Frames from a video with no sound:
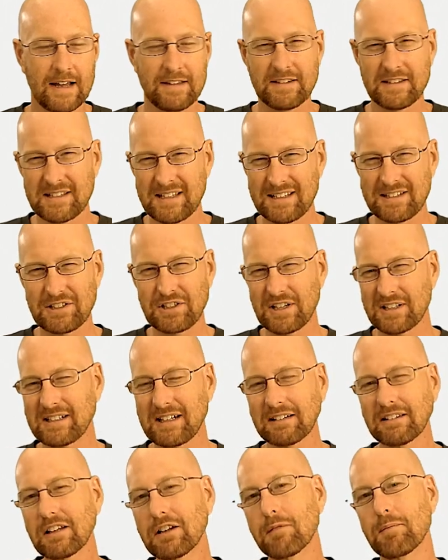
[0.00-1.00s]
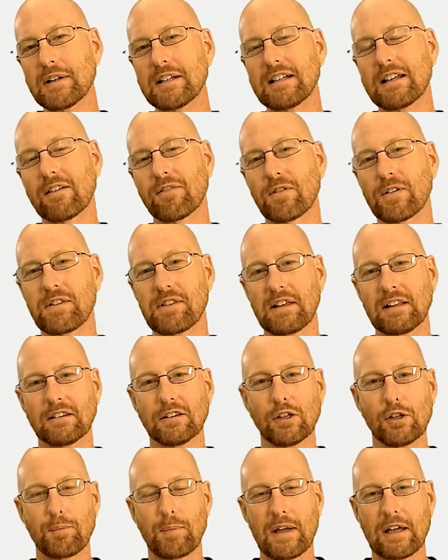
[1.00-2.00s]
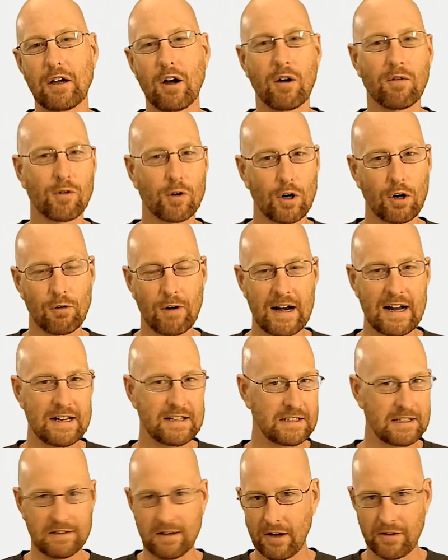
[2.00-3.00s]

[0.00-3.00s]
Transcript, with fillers: And this is just a little bit different than looping over arrays in